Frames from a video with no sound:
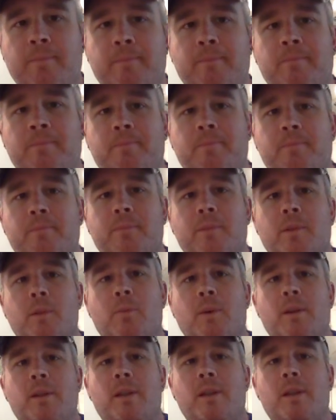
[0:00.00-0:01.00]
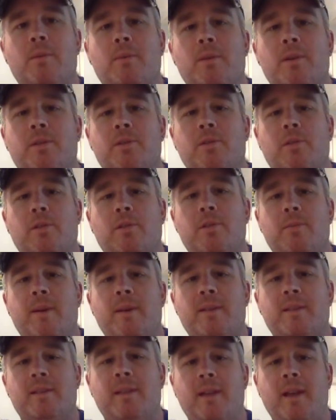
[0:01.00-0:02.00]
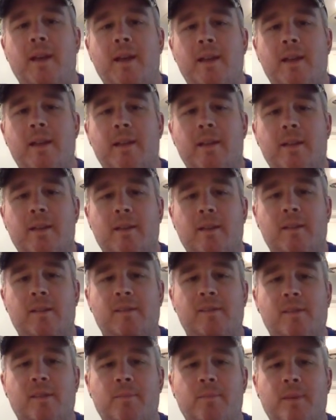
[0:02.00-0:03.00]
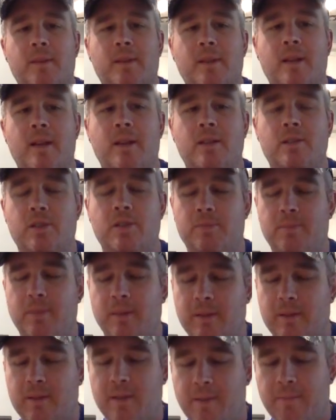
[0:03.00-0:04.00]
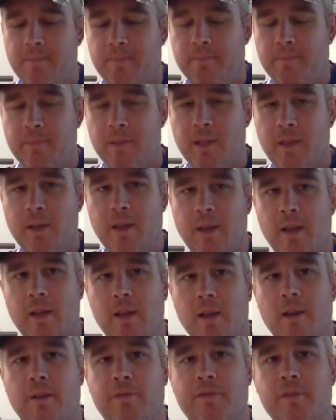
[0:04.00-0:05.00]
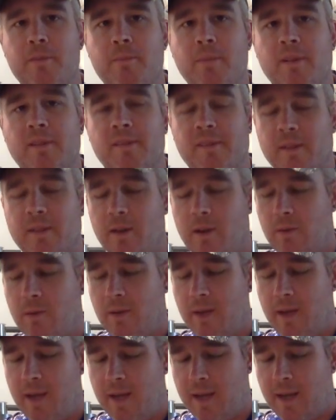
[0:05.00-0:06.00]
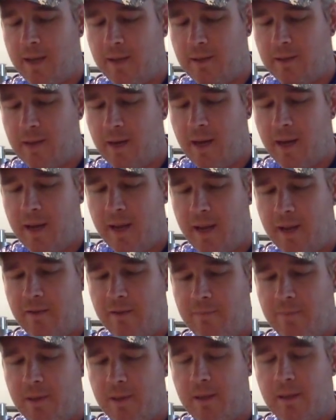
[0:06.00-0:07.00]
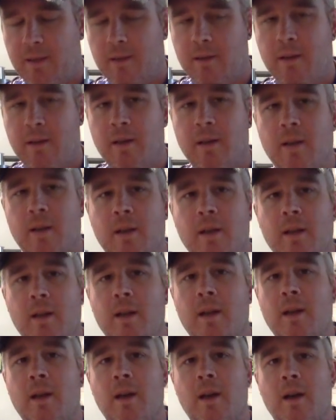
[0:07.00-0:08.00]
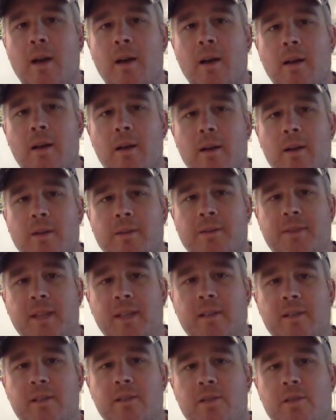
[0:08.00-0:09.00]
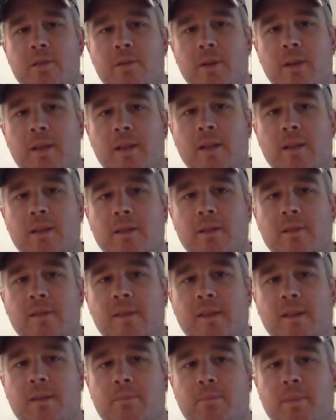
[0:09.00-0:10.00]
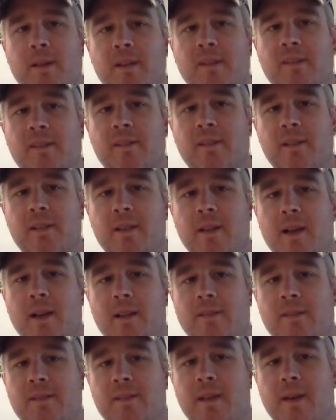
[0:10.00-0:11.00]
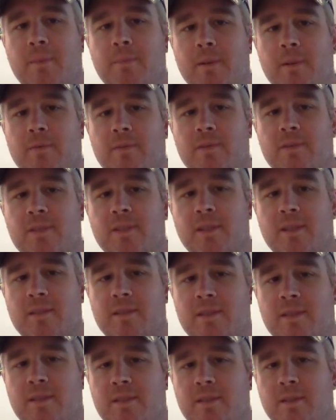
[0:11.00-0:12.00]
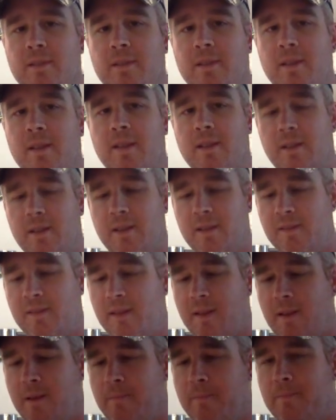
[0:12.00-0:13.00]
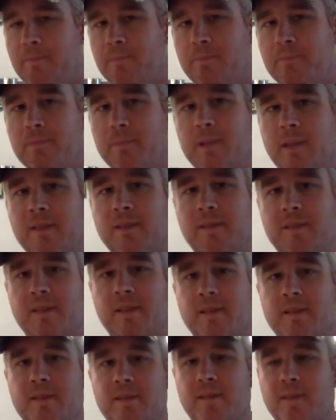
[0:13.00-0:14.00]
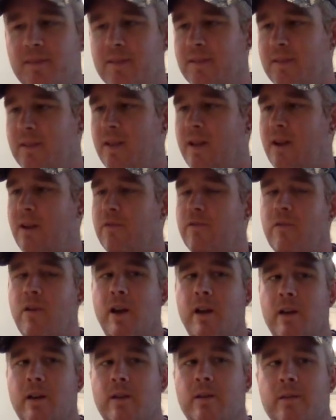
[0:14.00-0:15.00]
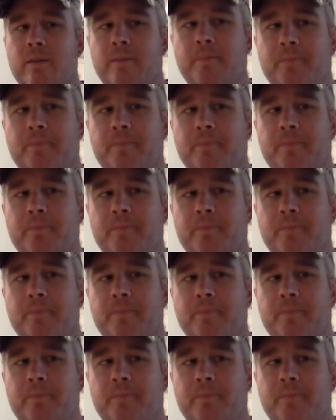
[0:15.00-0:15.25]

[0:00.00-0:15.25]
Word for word: the one that I want to talk to you about today is something that I just picked up a few months ago, and I have been addicted to it and using it basically nonstop ever since. It is um, it's it's this air fryer.